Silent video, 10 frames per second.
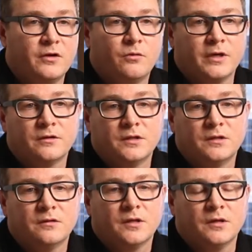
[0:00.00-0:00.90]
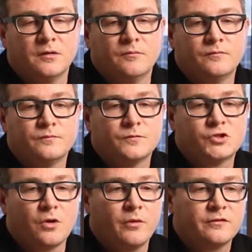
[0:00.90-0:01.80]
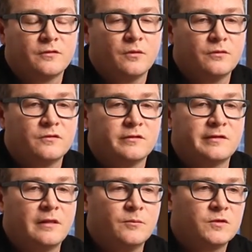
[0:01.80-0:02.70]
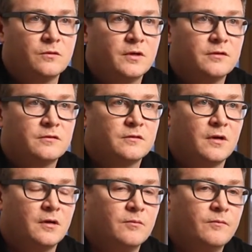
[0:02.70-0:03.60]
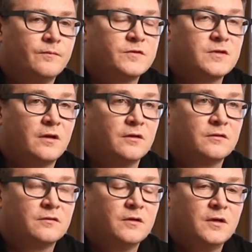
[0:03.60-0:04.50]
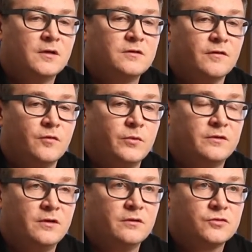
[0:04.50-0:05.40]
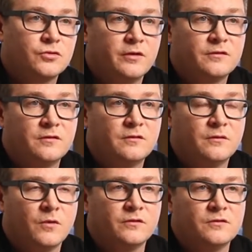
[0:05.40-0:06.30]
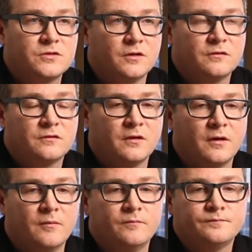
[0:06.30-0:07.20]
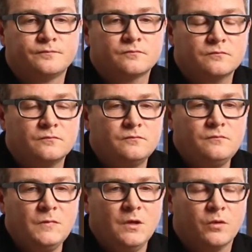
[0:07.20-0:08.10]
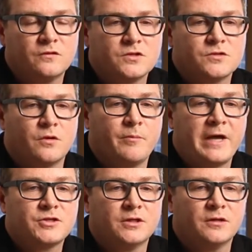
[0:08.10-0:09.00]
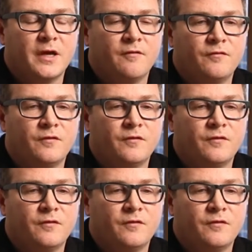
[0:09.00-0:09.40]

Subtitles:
quickly show us those, send them to us, send us different material choices. It wasn't just sort of matching. They